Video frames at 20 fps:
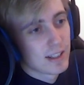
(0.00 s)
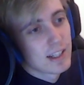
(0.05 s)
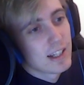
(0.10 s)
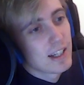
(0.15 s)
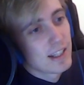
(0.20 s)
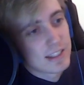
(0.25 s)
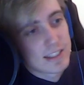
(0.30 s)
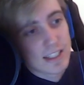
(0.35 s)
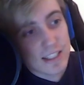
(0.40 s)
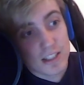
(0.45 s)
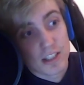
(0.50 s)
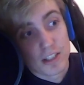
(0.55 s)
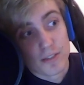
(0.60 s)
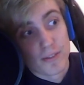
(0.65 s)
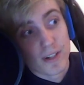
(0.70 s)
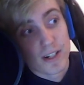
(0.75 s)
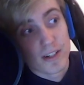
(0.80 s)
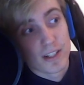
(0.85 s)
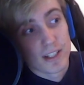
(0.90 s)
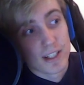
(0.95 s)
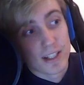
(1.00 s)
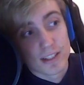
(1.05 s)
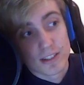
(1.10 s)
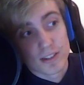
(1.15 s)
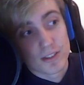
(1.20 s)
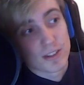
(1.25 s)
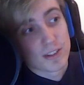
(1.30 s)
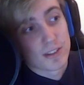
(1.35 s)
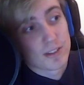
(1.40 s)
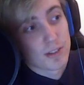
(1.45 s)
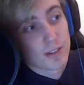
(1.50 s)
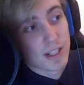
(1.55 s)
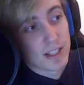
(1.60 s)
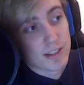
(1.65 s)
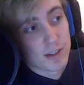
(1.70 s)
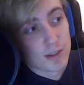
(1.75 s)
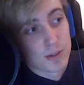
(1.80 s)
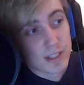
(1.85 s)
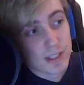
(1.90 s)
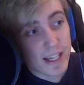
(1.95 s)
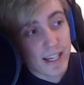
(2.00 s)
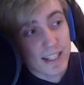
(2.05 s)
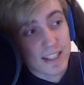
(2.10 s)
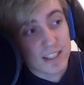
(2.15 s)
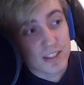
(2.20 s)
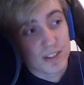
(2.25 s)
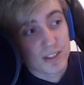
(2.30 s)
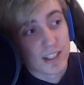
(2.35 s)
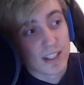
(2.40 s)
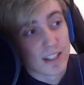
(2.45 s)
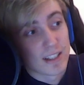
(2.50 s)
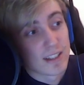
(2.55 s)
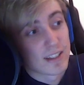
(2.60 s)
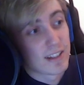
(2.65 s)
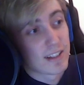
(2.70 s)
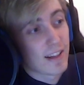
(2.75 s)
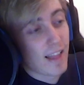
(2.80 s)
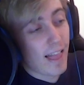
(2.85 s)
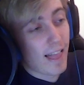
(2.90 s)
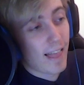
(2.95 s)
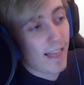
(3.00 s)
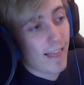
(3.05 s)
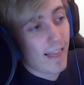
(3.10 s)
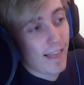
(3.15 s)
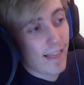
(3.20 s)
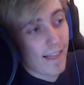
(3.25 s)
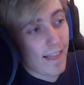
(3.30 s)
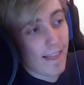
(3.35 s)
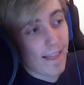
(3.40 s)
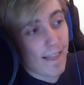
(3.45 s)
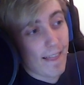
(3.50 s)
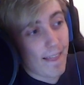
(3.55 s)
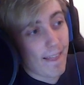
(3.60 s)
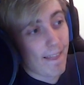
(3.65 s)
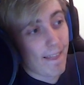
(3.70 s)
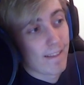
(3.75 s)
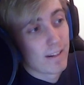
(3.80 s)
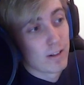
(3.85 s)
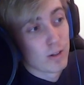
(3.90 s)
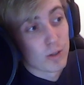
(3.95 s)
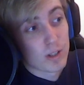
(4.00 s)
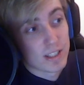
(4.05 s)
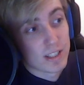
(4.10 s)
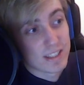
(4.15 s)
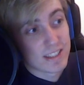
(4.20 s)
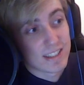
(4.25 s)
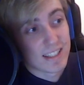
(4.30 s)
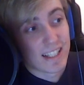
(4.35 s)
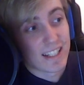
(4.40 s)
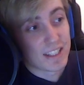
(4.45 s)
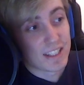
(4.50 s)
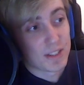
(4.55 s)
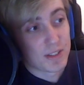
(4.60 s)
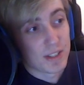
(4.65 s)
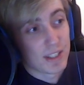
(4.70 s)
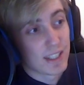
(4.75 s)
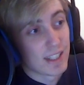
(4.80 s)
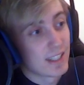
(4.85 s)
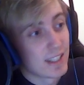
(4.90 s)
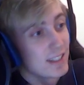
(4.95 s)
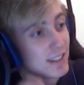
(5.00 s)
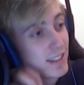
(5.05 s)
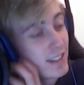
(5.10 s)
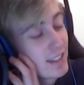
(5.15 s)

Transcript: it's actually very nice to get those extra lockets and extra